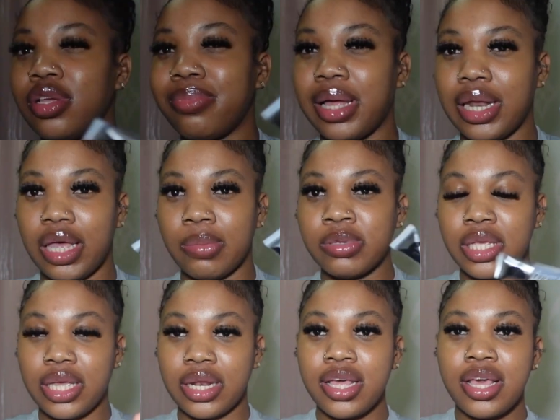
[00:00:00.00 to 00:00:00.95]
on my lips,
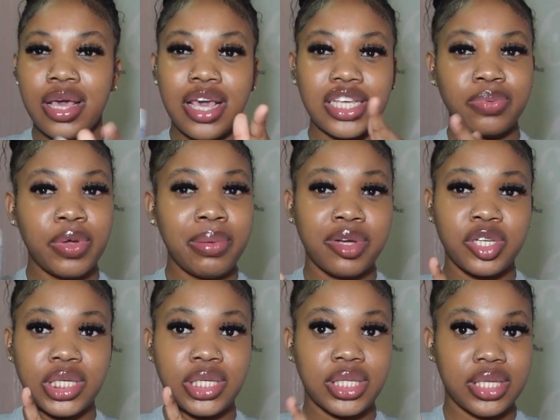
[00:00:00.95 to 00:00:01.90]
and it's pretty
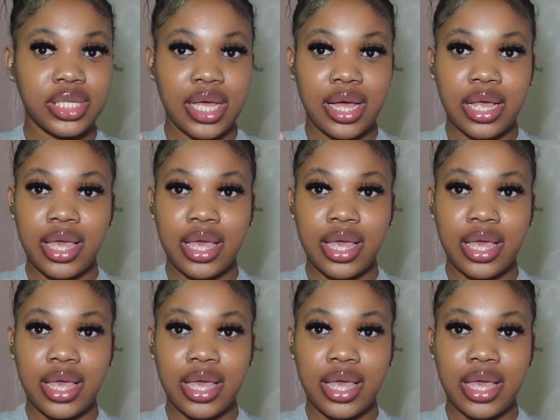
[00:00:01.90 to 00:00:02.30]
much just this, y'all.